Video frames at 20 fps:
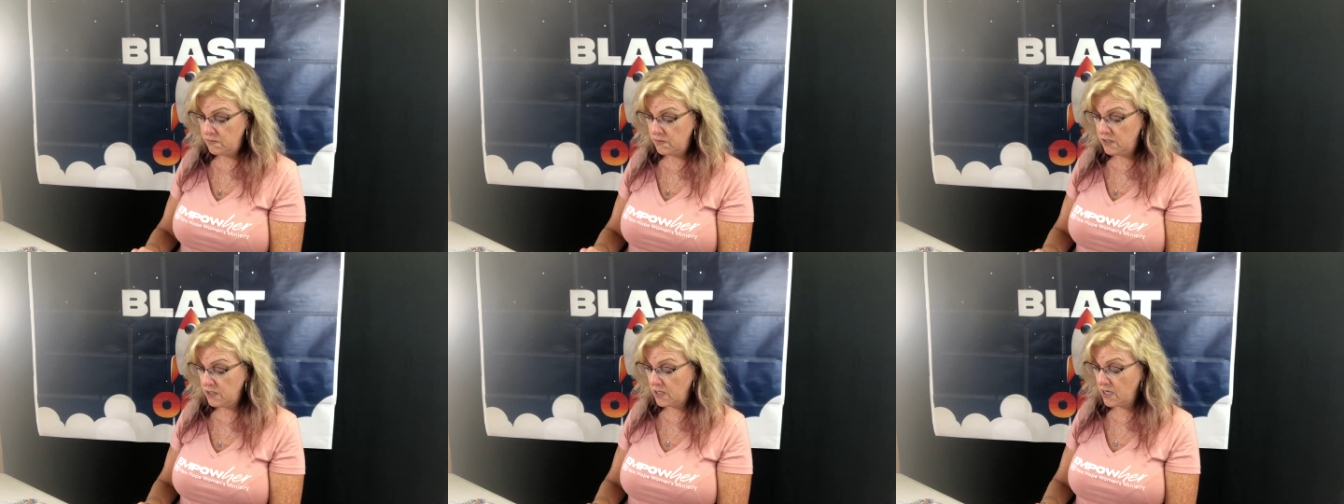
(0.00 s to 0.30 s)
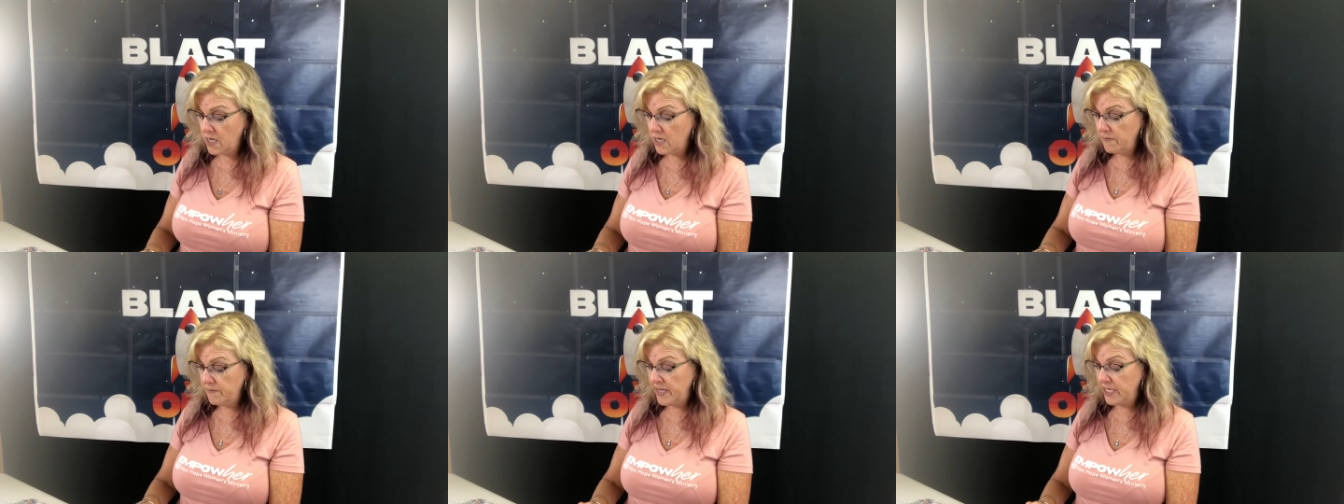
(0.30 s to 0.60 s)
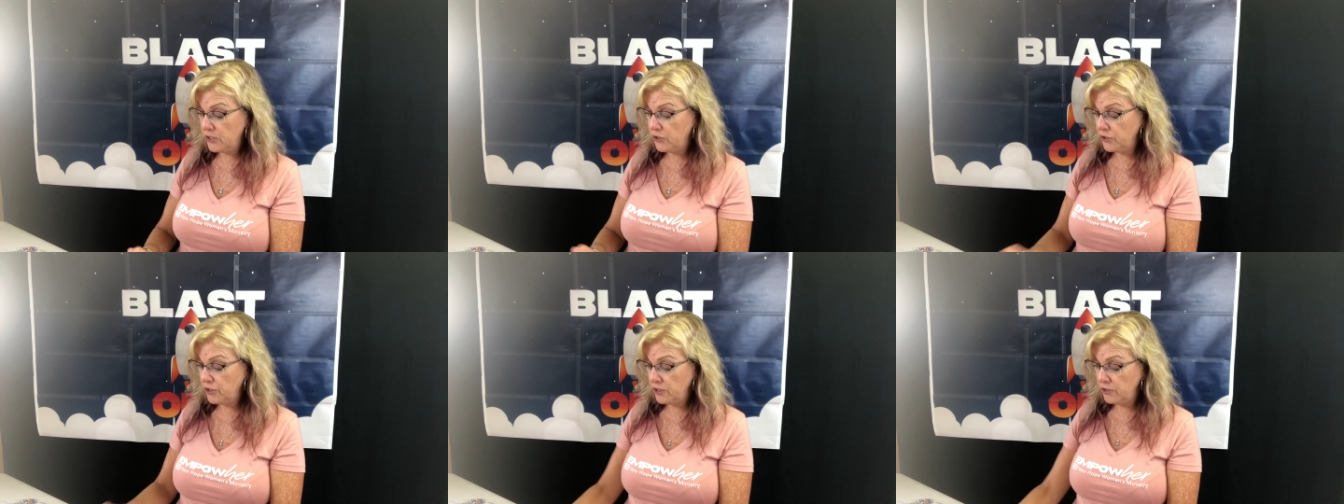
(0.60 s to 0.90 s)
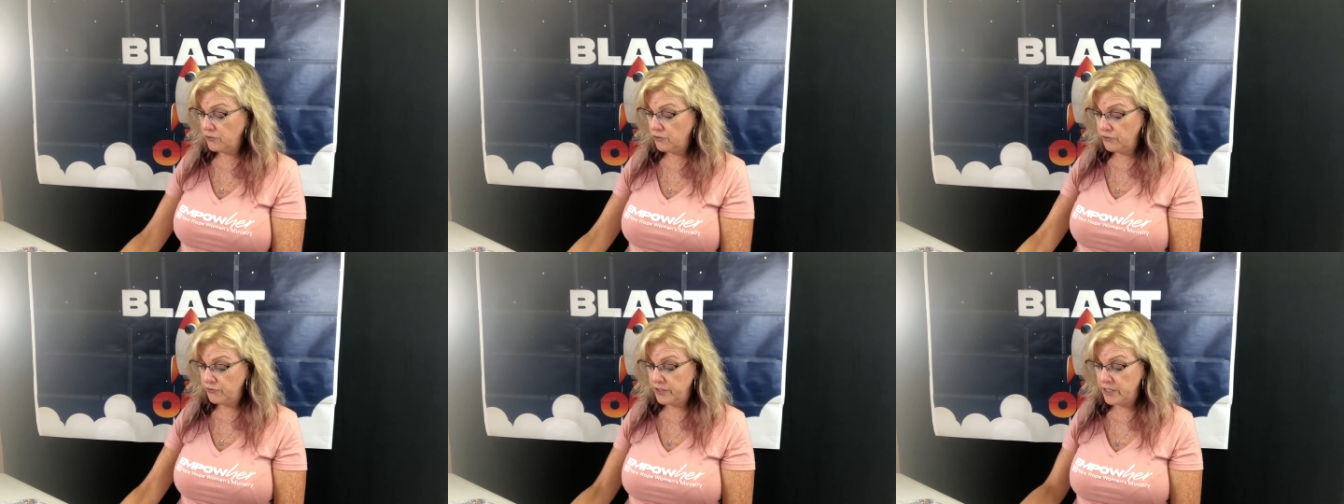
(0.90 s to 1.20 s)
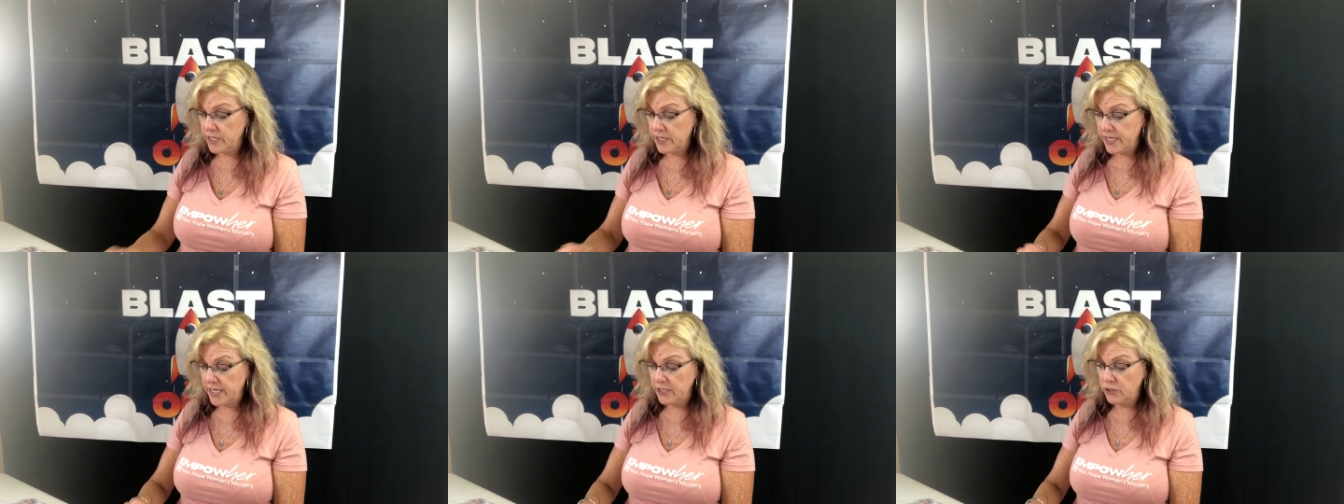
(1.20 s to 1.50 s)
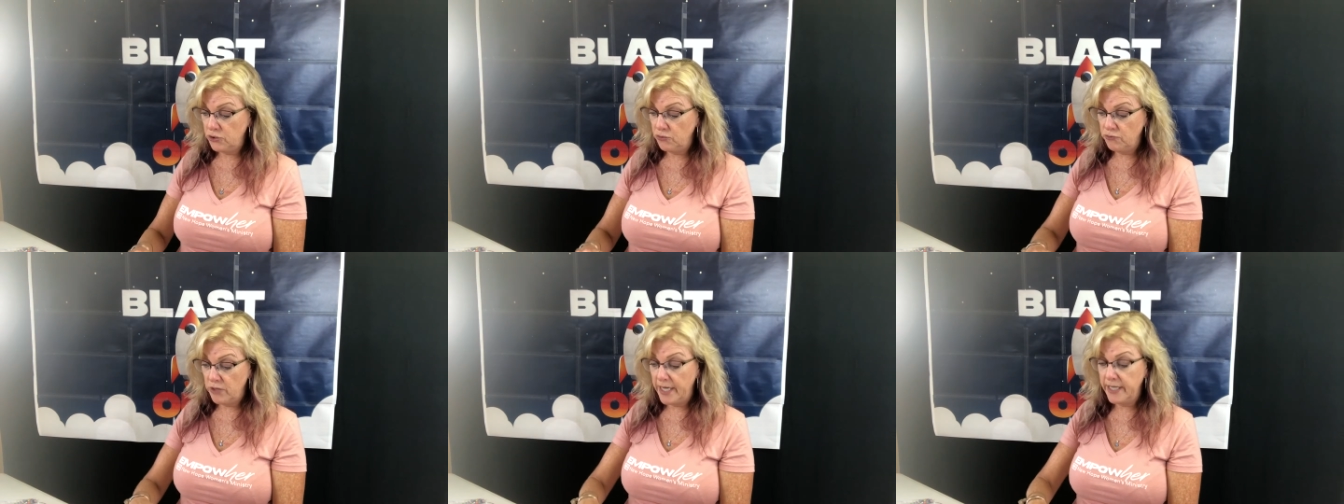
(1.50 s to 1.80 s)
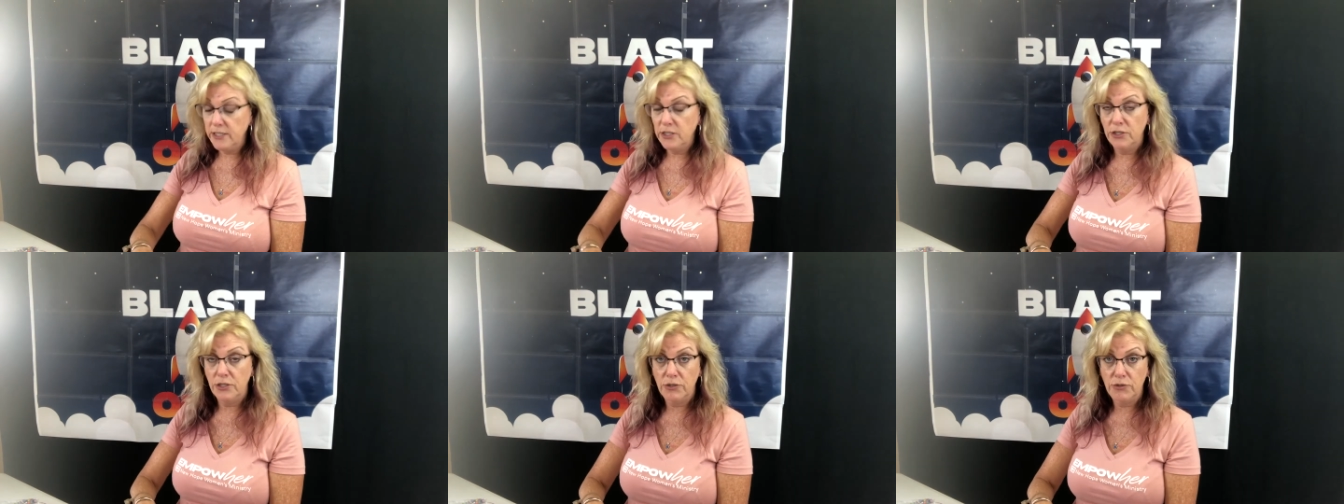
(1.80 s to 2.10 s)
you gotta make sure you're doing the things you
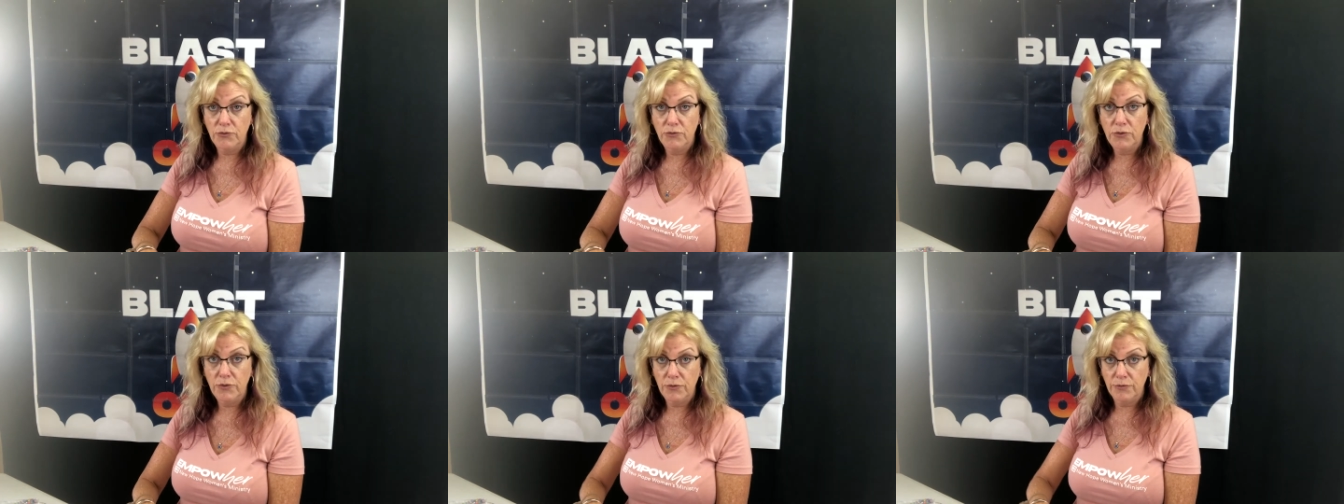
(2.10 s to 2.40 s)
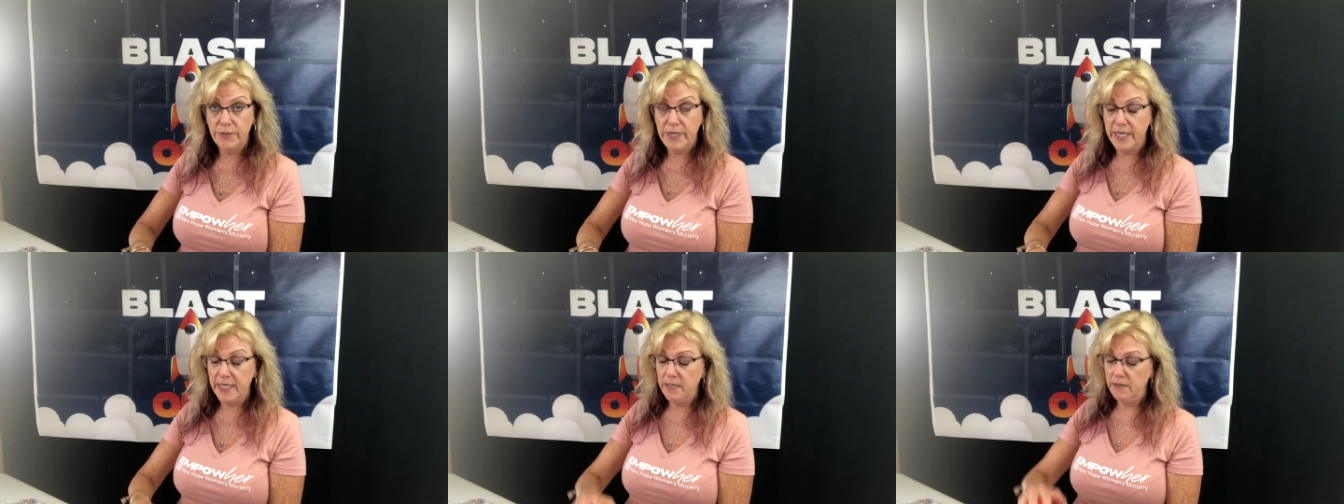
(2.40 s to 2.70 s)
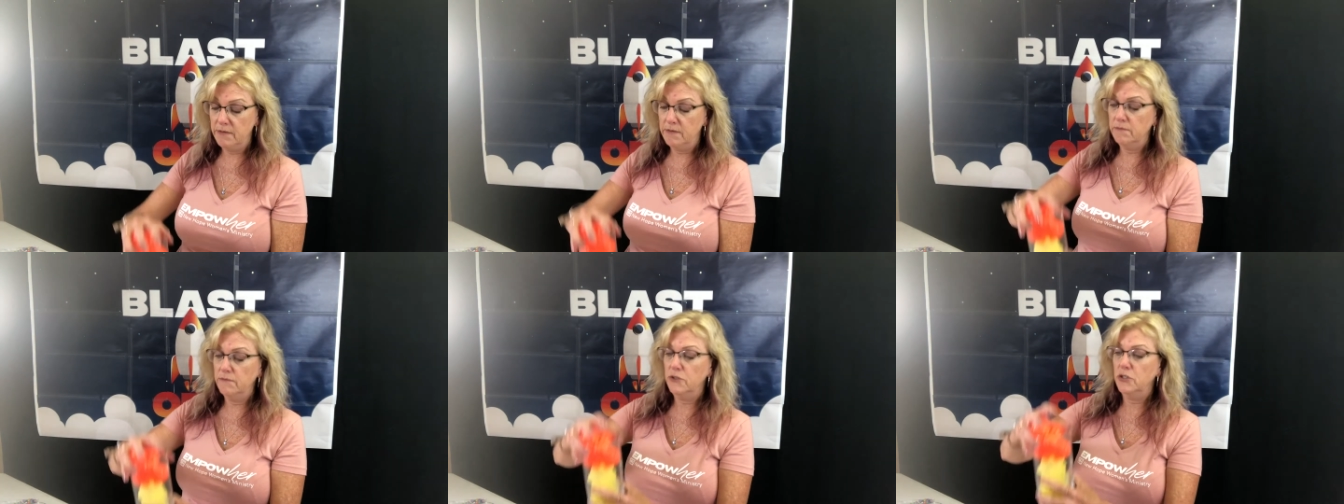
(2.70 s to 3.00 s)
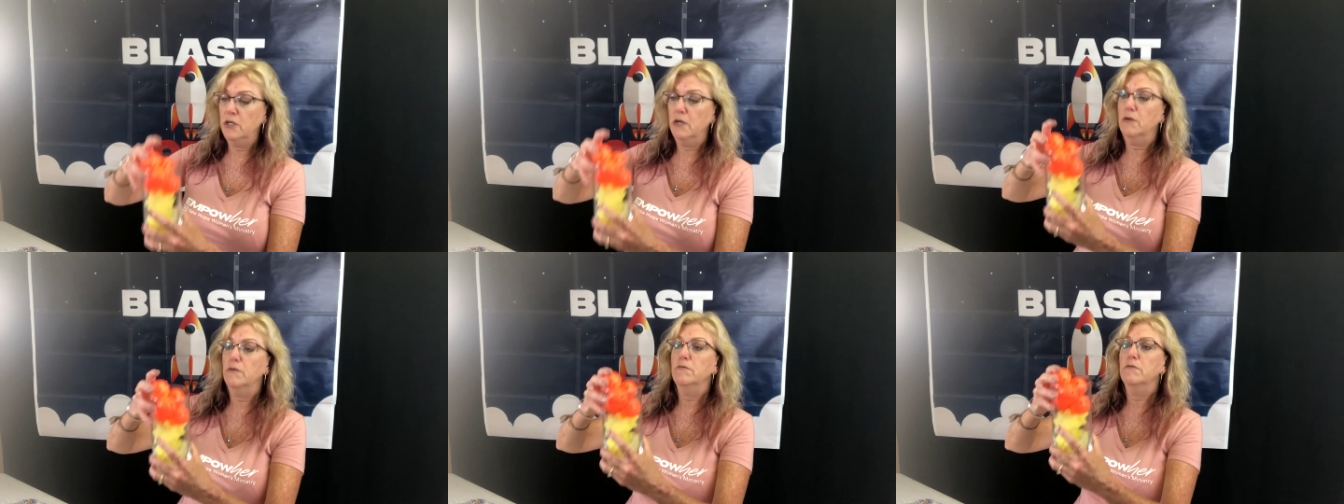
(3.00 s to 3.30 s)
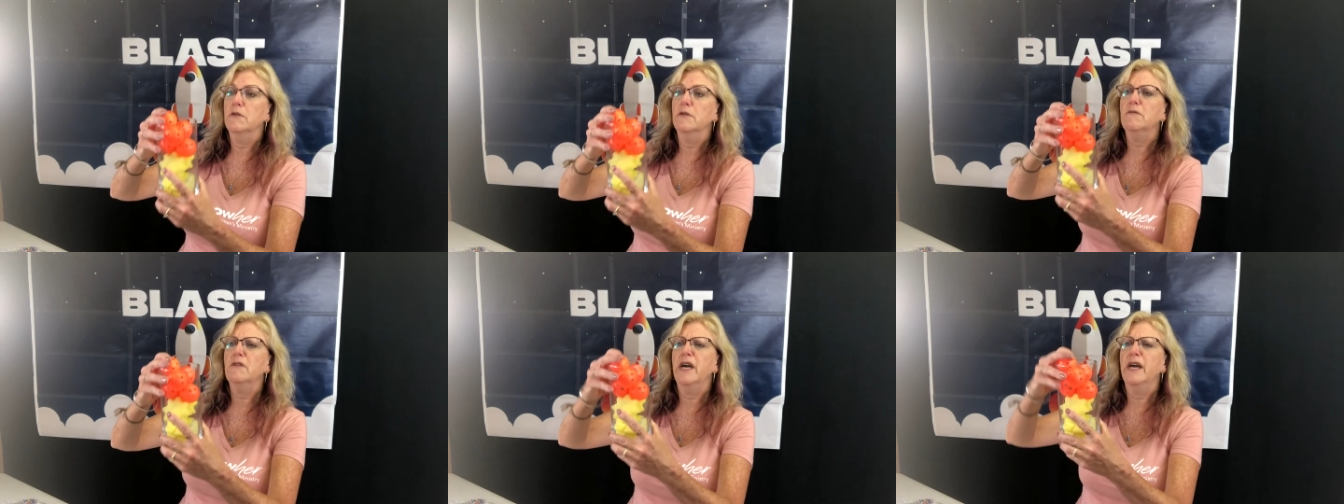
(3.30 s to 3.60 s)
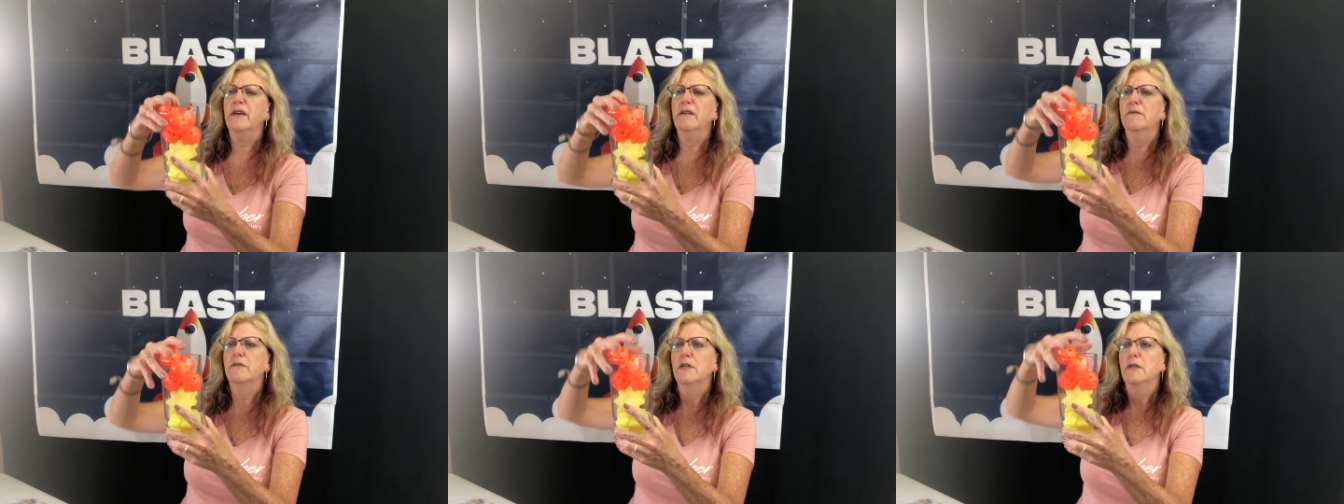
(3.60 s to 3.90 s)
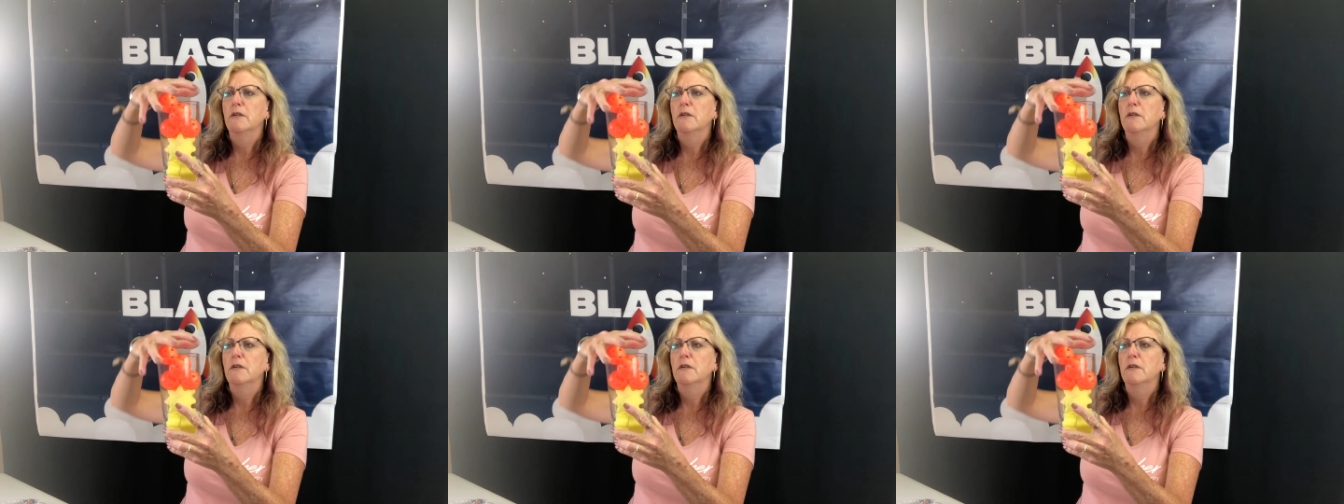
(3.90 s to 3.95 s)
like to do too, right? So, okay,